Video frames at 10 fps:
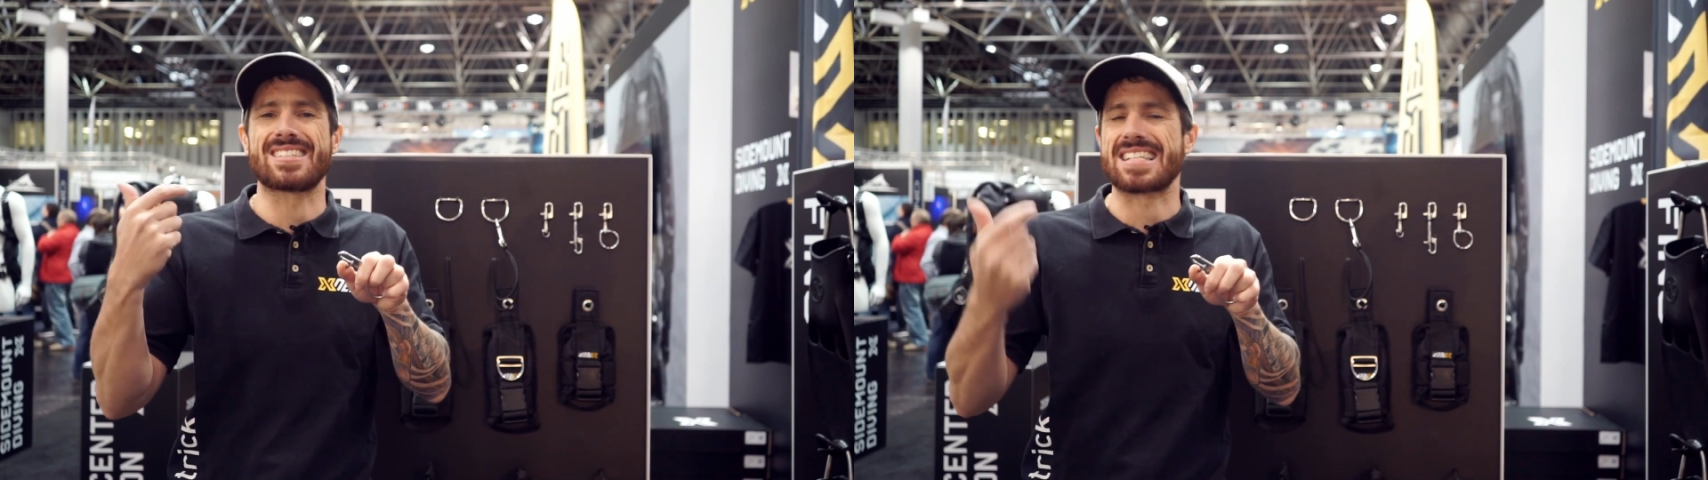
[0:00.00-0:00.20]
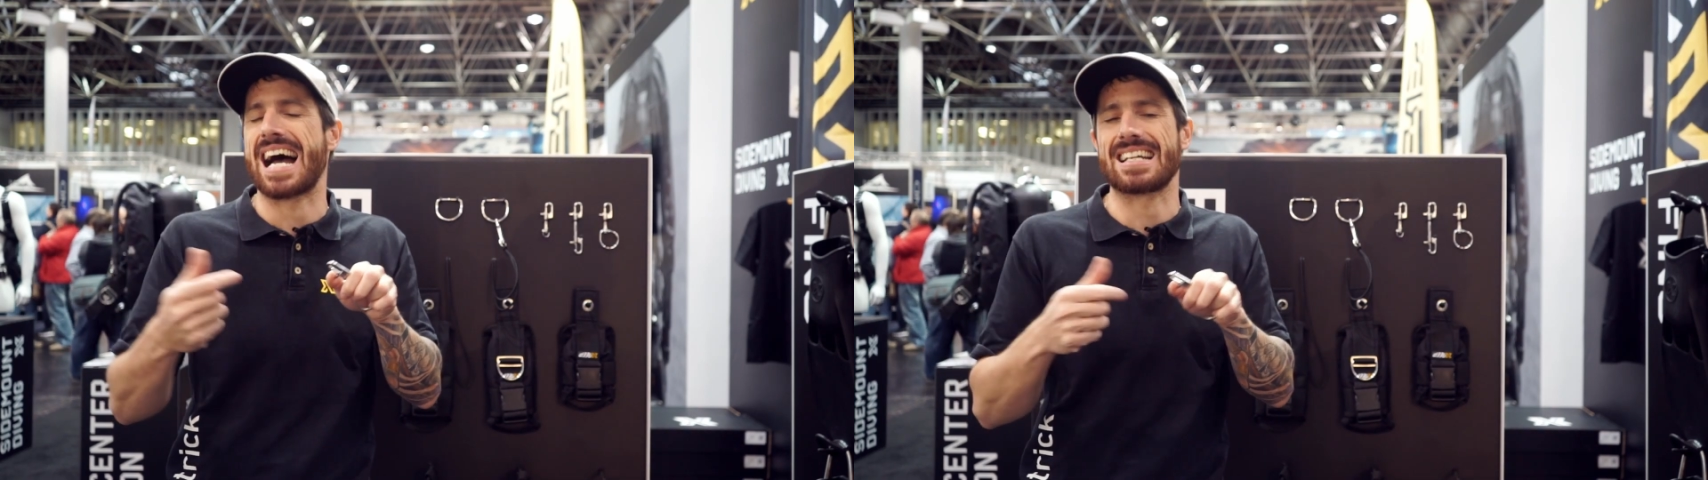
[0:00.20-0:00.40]

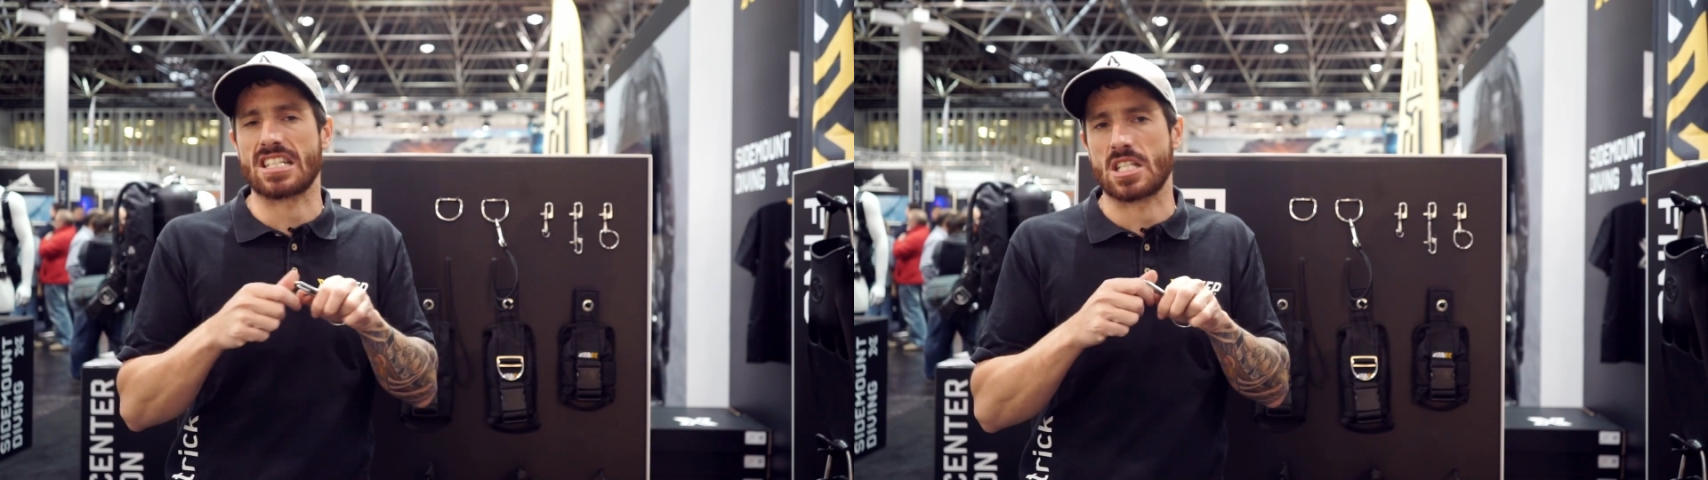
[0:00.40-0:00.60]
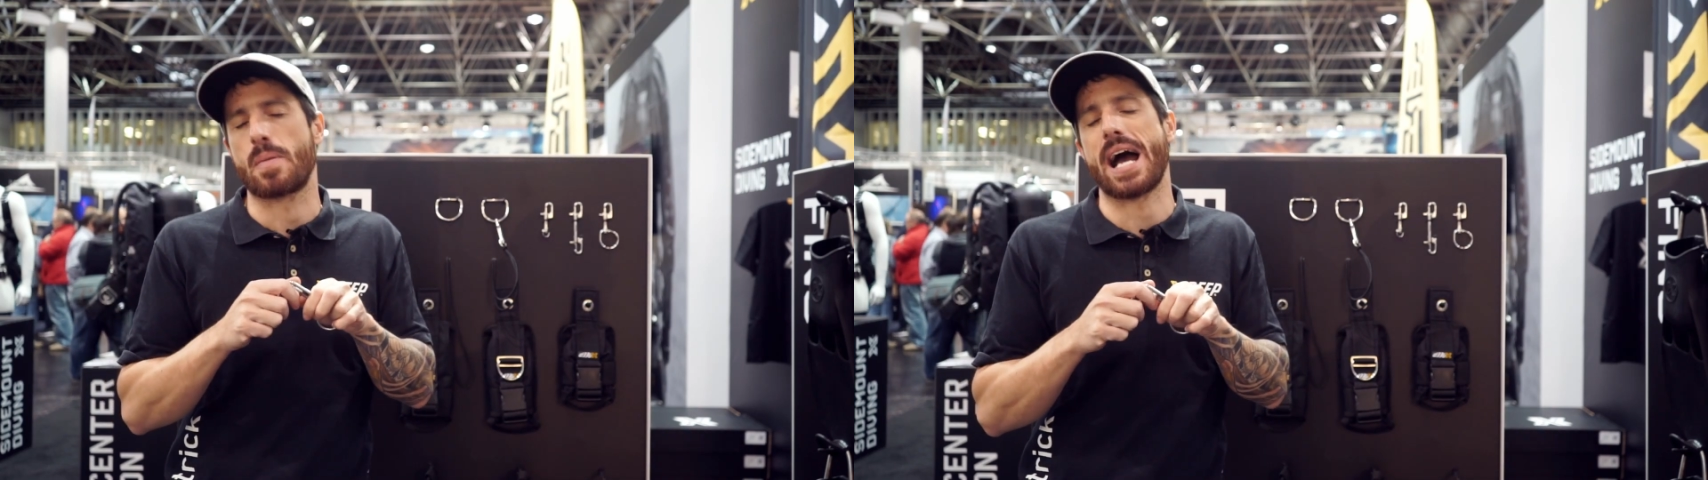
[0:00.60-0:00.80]

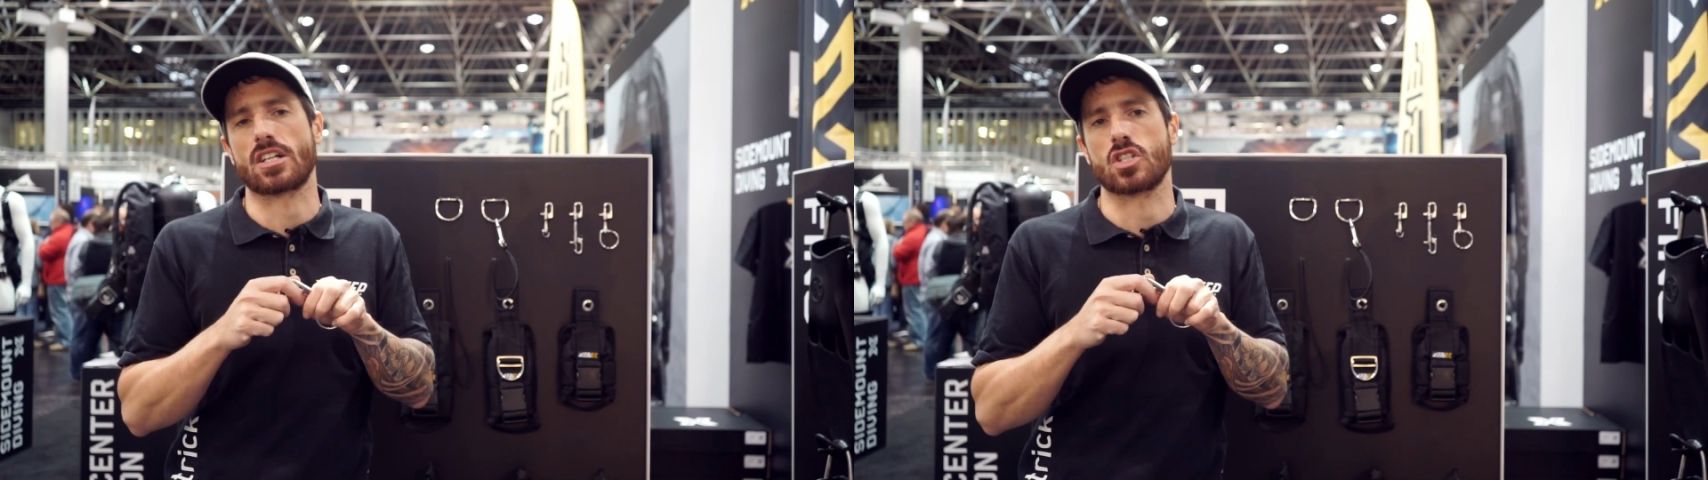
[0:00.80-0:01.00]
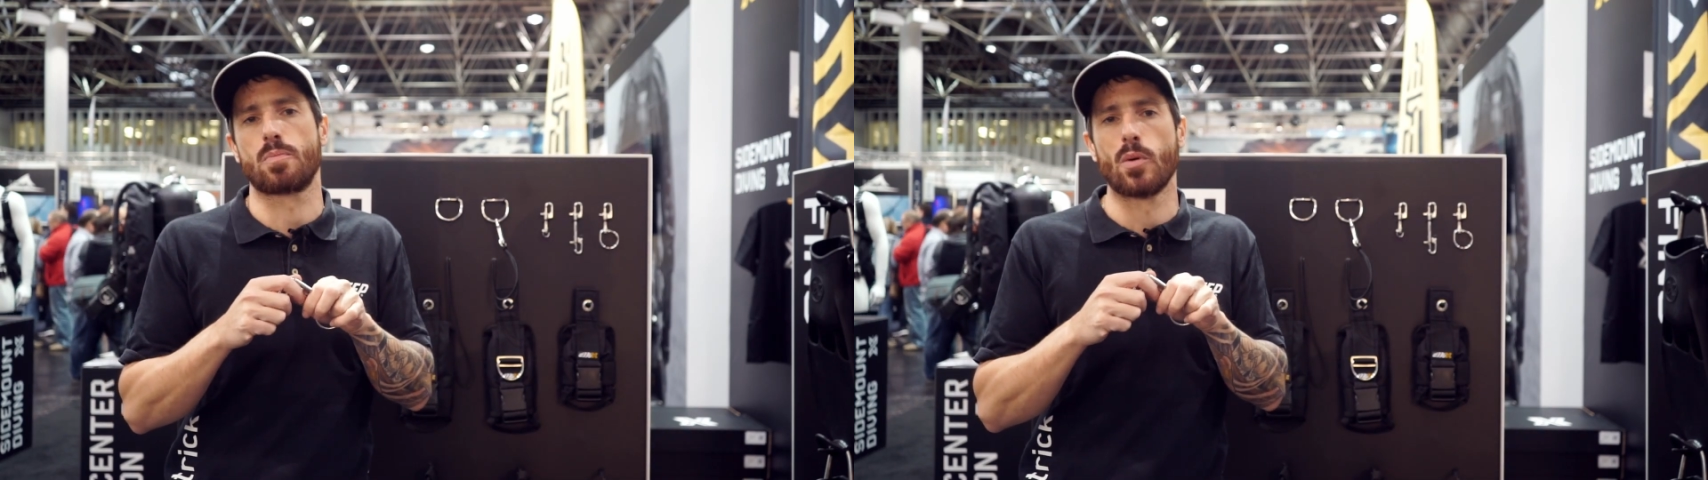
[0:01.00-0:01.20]
tightest
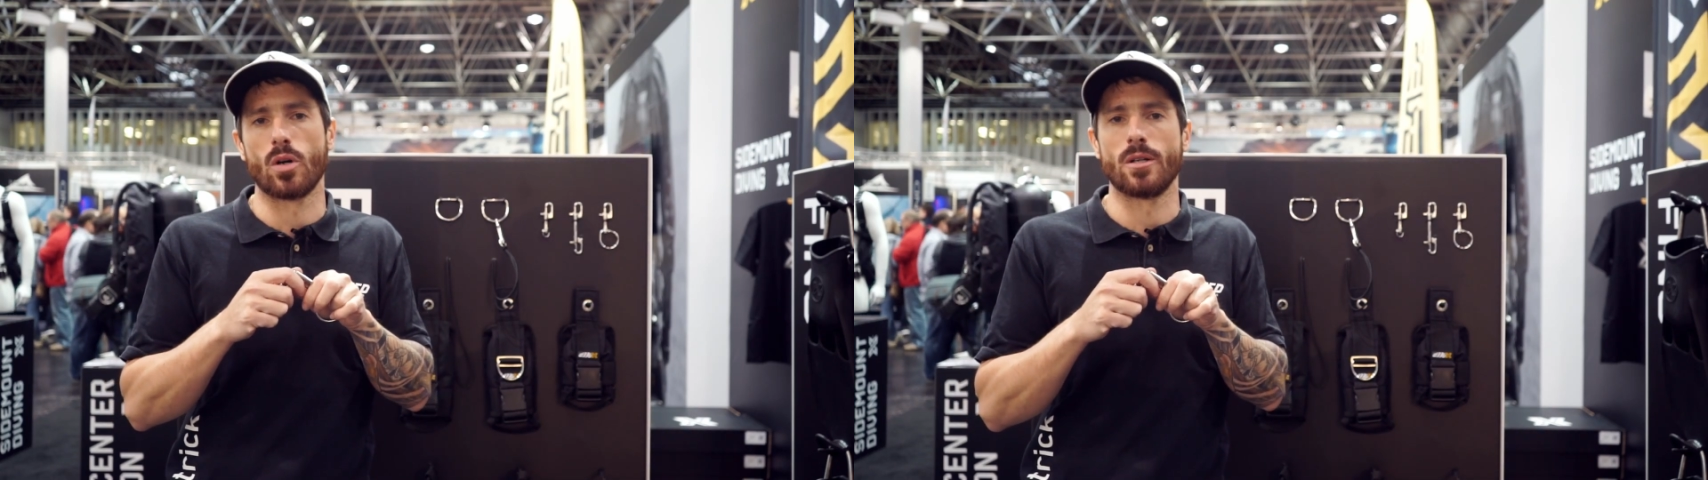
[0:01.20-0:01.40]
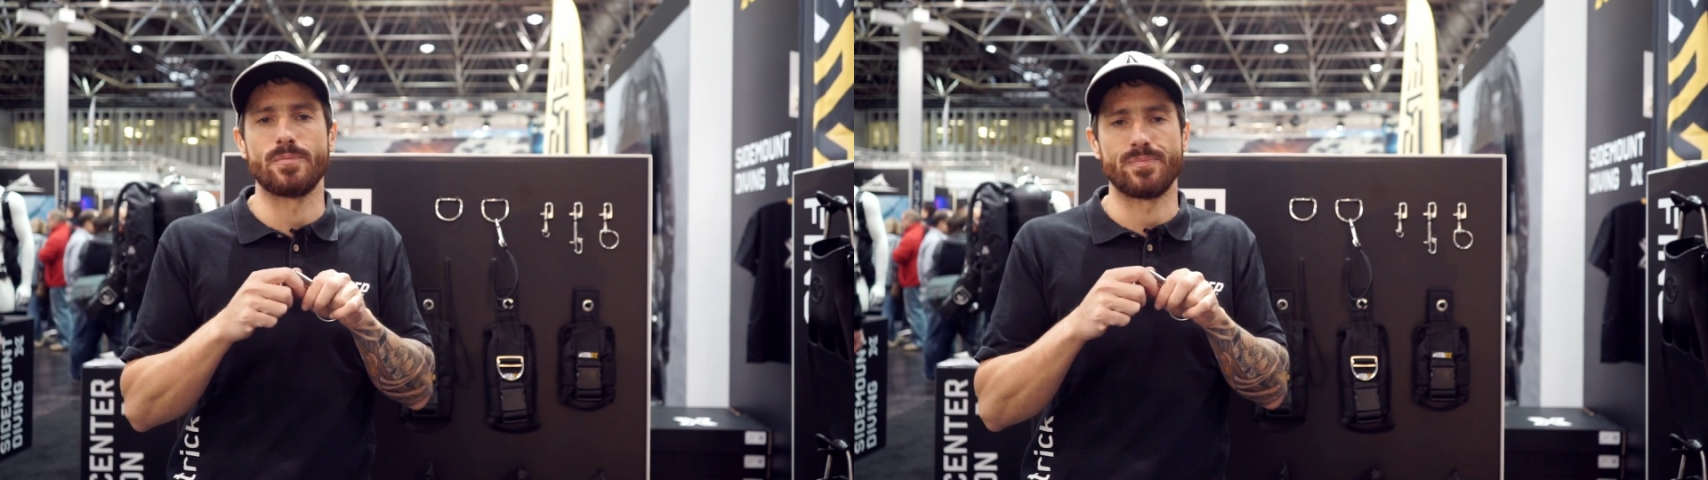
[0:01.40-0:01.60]
packed spool.